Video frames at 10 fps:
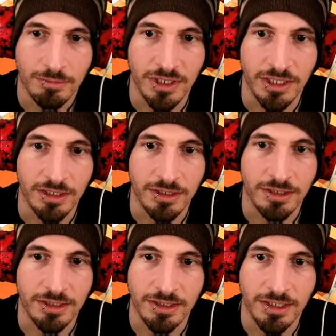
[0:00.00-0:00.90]
Man,
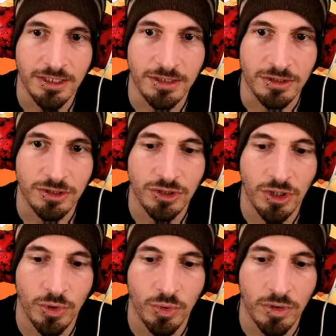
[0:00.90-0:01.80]
he is
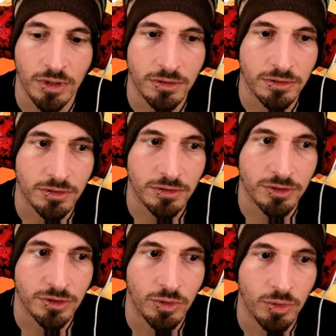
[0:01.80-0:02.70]
so,
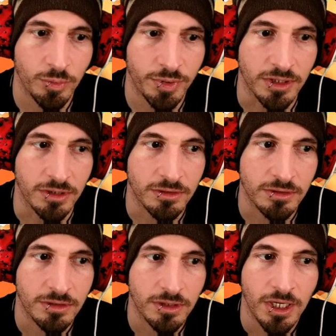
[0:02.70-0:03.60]
so OP.
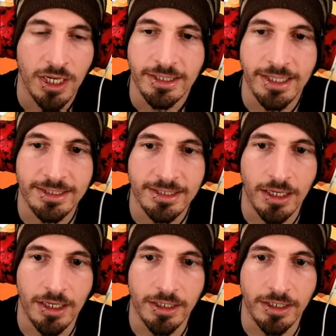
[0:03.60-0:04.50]
That,
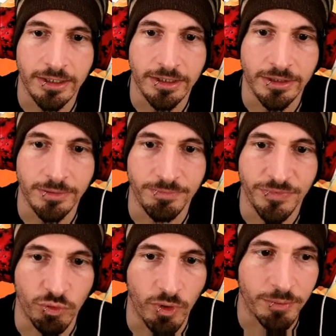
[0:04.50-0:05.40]
uh,
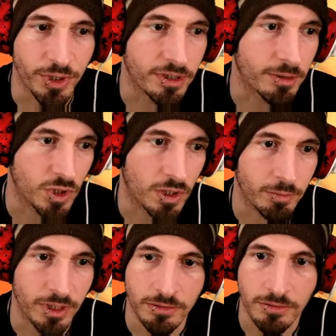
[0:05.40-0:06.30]
the Redbeard I'm
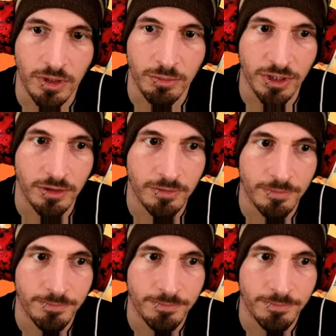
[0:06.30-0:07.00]
talking about. Redbeard.